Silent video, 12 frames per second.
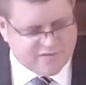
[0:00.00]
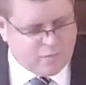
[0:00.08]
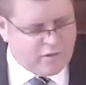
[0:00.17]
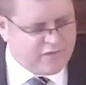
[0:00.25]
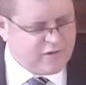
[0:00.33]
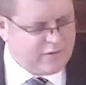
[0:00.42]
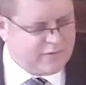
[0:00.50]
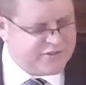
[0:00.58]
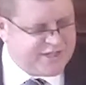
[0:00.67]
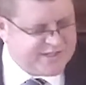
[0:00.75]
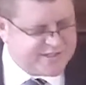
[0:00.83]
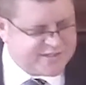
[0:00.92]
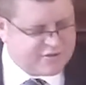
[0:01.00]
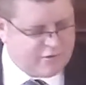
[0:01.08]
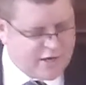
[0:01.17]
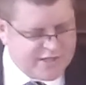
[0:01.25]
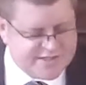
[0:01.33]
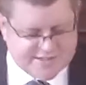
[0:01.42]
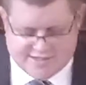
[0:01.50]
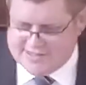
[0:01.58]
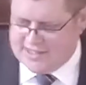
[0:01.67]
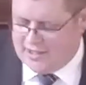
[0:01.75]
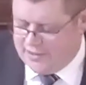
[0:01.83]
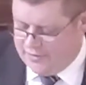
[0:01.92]
what the Lord Jesus Christ has
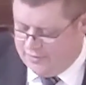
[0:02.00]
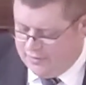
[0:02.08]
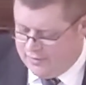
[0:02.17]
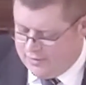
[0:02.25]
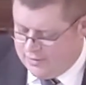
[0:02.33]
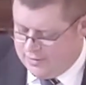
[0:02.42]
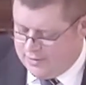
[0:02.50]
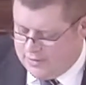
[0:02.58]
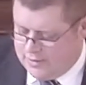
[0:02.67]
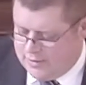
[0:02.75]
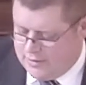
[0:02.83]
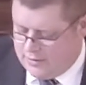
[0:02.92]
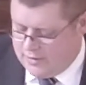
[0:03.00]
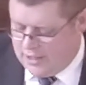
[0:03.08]
done on our